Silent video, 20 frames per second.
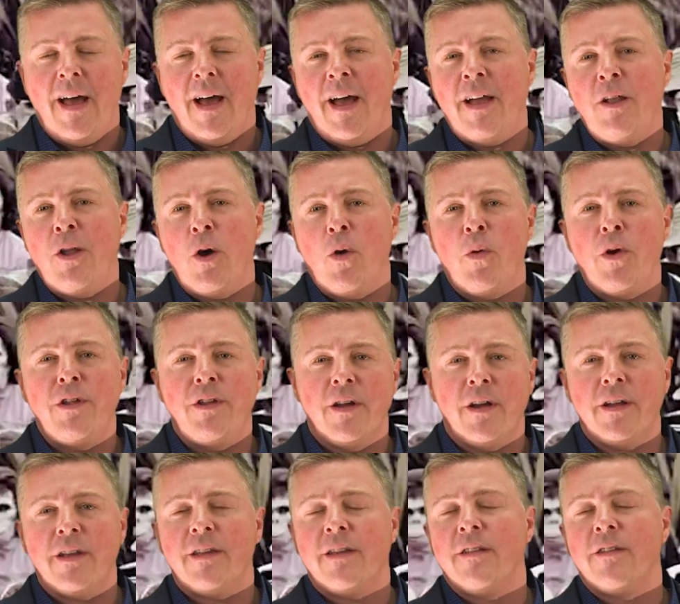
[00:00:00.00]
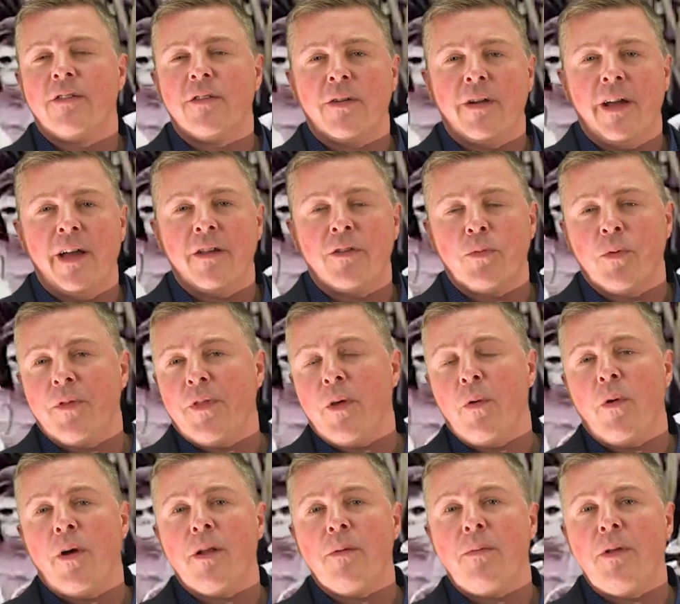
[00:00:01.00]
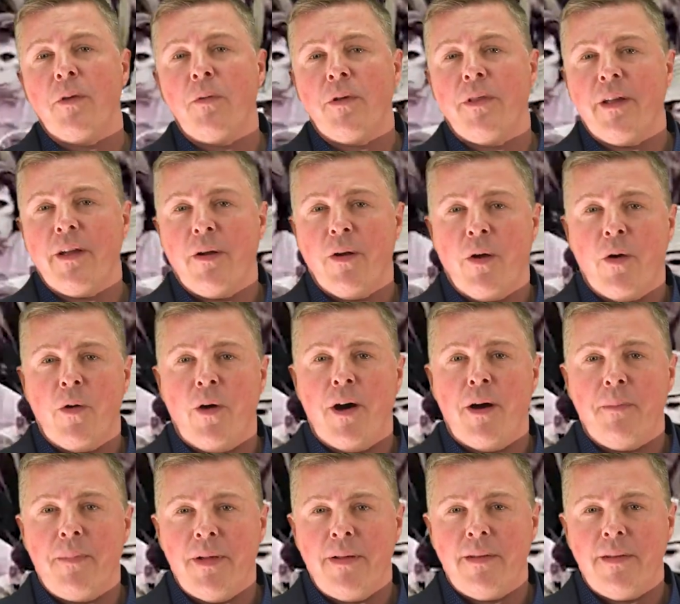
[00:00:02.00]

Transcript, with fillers: I know when young kids are asked what they want to be when they grow up,